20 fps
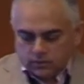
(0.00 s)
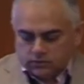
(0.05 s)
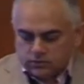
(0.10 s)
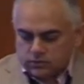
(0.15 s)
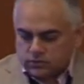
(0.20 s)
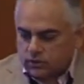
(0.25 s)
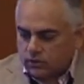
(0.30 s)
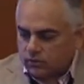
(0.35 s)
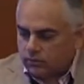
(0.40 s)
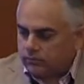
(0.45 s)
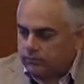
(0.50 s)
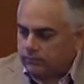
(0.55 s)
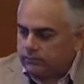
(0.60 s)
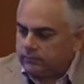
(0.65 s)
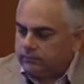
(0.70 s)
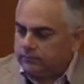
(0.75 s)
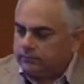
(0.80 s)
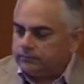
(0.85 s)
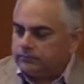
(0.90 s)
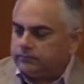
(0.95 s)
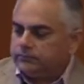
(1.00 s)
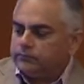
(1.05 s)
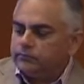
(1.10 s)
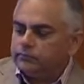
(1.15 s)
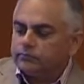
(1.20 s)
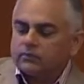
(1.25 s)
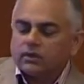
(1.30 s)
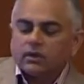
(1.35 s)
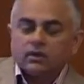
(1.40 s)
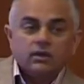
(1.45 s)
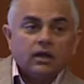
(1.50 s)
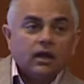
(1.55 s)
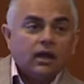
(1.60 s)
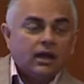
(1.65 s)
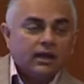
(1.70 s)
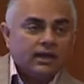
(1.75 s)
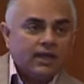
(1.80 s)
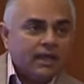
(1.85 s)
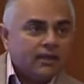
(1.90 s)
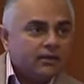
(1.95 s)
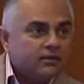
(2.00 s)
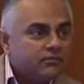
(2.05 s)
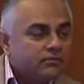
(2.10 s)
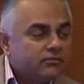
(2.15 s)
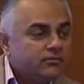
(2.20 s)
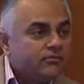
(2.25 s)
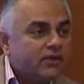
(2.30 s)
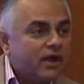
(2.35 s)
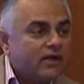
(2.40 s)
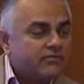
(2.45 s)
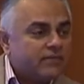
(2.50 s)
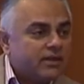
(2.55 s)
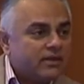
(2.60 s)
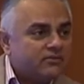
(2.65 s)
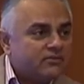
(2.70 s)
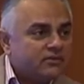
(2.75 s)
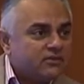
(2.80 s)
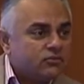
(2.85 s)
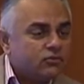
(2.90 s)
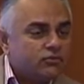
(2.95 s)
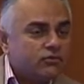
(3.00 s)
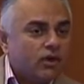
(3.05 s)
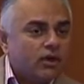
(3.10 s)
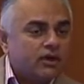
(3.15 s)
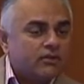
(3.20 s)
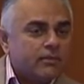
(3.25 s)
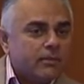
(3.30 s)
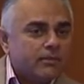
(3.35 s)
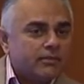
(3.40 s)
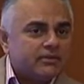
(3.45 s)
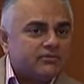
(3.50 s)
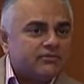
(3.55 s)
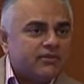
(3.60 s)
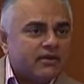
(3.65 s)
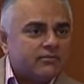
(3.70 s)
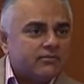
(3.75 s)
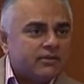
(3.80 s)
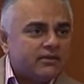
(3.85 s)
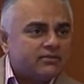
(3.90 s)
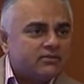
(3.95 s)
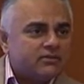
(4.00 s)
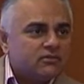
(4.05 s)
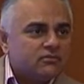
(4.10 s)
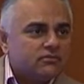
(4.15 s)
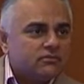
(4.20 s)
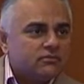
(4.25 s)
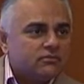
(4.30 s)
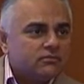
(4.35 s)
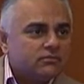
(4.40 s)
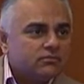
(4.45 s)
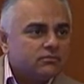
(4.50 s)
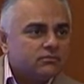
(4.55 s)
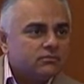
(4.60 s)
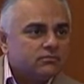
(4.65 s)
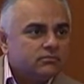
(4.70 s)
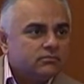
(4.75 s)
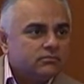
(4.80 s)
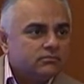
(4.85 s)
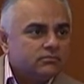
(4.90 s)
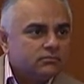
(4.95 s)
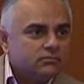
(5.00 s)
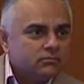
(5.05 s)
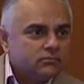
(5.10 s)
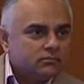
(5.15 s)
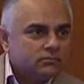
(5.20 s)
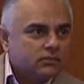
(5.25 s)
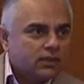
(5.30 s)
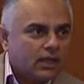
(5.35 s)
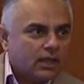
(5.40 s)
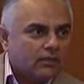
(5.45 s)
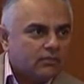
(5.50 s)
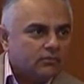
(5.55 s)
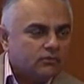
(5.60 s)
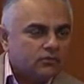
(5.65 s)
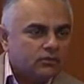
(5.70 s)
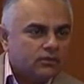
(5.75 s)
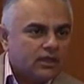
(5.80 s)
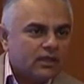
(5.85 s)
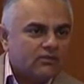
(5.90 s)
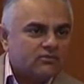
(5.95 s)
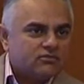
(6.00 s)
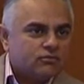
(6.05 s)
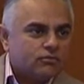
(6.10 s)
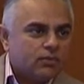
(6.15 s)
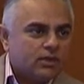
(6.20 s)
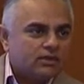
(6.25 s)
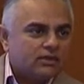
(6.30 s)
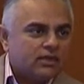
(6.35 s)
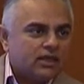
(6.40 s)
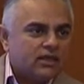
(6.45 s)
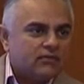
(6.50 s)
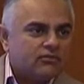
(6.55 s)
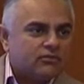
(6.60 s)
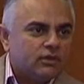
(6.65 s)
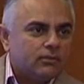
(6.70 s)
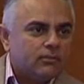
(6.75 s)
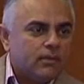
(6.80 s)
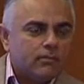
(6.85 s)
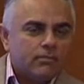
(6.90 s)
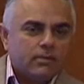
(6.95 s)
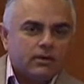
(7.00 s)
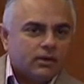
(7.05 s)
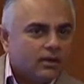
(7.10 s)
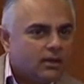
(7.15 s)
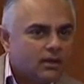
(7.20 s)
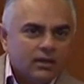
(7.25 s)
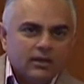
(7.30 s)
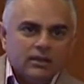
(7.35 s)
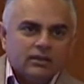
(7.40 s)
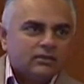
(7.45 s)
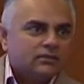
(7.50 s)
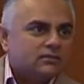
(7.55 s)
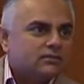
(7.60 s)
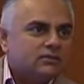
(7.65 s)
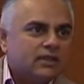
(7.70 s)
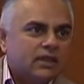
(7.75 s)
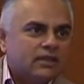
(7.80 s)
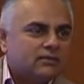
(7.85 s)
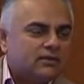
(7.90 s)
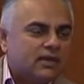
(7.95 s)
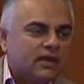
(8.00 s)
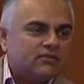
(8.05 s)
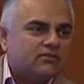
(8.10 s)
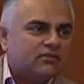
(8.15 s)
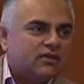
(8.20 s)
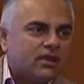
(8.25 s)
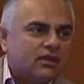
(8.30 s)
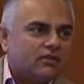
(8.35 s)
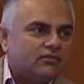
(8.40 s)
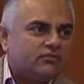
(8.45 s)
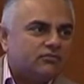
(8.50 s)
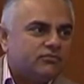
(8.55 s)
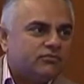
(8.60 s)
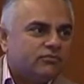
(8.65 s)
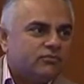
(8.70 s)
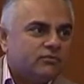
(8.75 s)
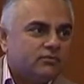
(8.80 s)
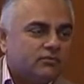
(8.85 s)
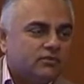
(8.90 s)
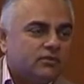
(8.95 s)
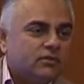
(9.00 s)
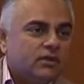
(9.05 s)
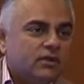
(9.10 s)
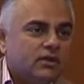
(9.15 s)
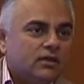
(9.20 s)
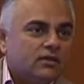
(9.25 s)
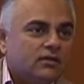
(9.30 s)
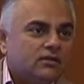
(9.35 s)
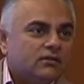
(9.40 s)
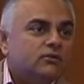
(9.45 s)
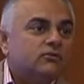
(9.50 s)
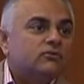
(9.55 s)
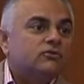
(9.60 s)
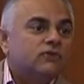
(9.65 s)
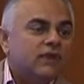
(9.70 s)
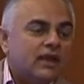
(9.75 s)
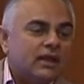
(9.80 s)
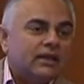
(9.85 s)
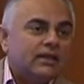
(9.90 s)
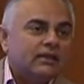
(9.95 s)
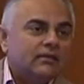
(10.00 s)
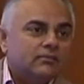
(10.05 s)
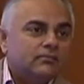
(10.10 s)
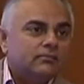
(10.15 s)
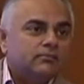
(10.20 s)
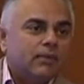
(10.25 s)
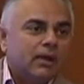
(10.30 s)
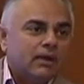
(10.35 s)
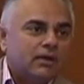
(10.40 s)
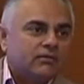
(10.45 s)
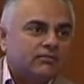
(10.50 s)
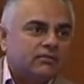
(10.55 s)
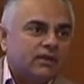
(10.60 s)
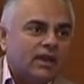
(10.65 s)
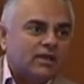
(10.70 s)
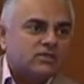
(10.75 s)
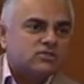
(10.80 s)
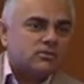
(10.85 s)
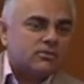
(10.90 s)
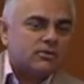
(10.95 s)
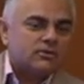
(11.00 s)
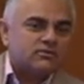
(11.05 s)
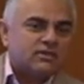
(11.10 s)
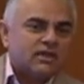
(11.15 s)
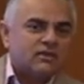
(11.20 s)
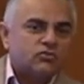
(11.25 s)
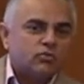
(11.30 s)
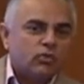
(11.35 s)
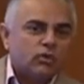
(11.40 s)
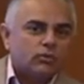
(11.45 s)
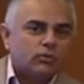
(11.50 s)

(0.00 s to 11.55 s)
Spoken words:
So again, 5 medicines. Do we all remember the 5 medicines? Okay, so that's one thing, if you remember, that takes care of really bulk of the lecture because that's